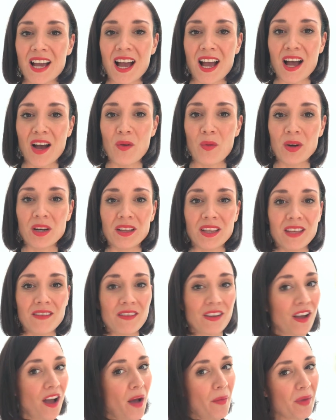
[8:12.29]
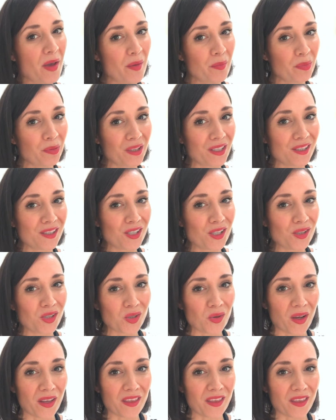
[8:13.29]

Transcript: want to leave a comment, please do so.